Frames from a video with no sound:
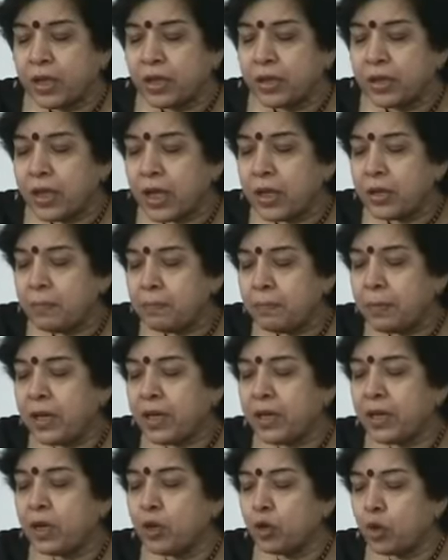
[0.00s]
The
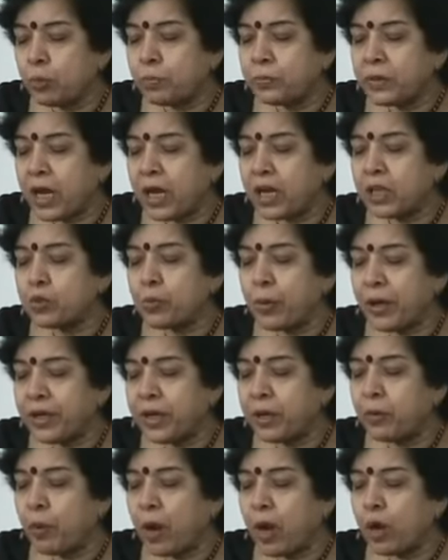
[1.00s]
imperial Guptas were
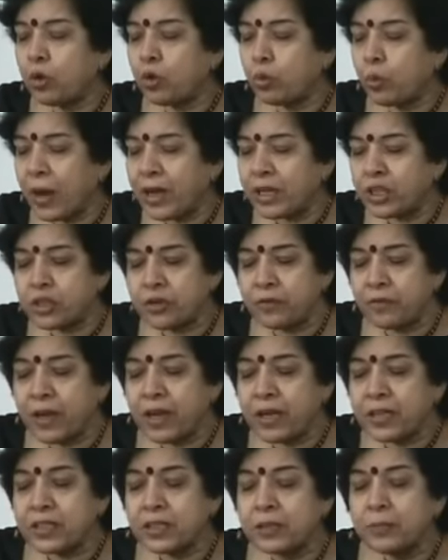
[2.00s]
devout
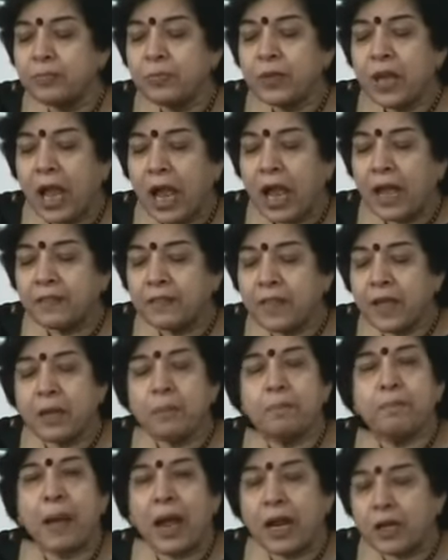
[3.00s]
Vaishnavas and they
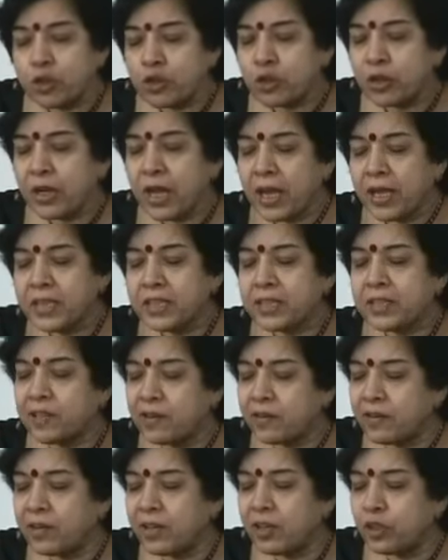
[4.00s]
patronize the
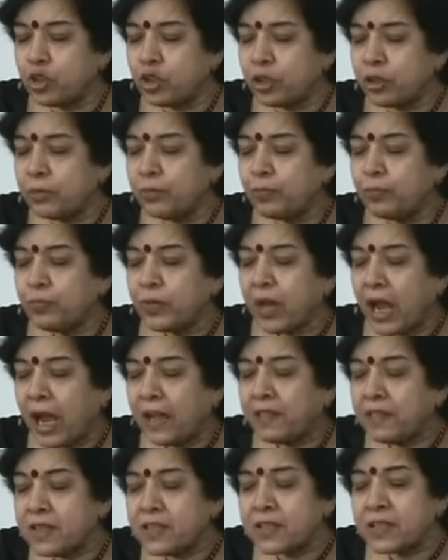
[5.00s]
religion
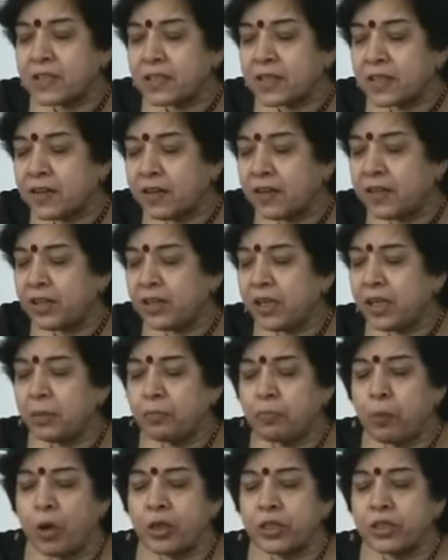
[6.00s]
and this is clearly
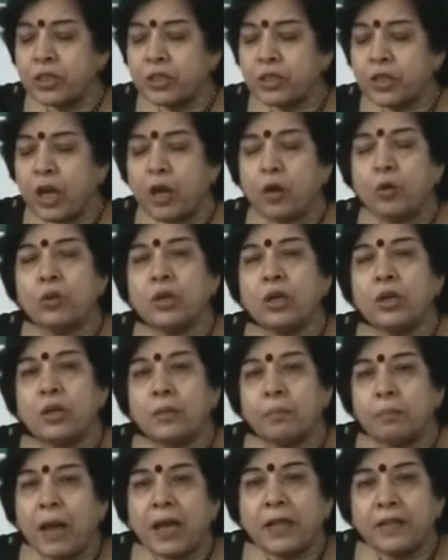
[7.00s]
pointed out
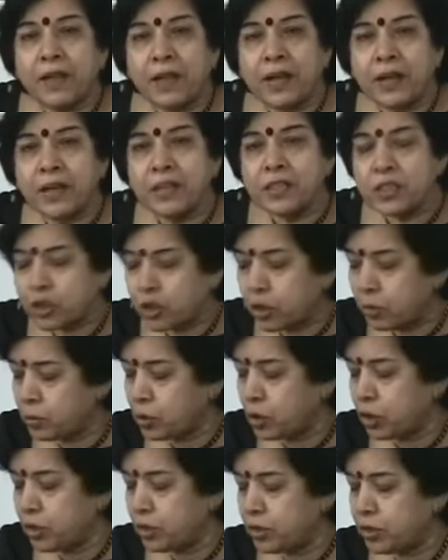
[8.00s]
by their
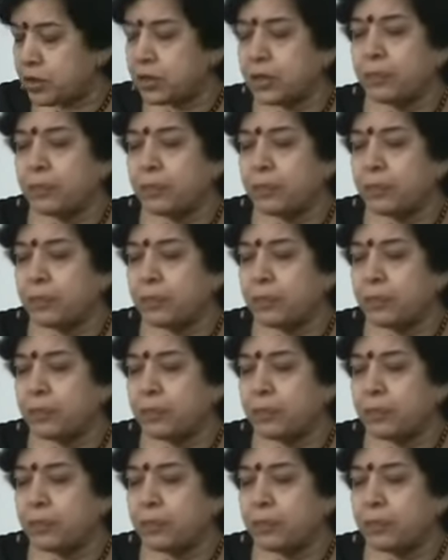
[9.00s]
inscriptions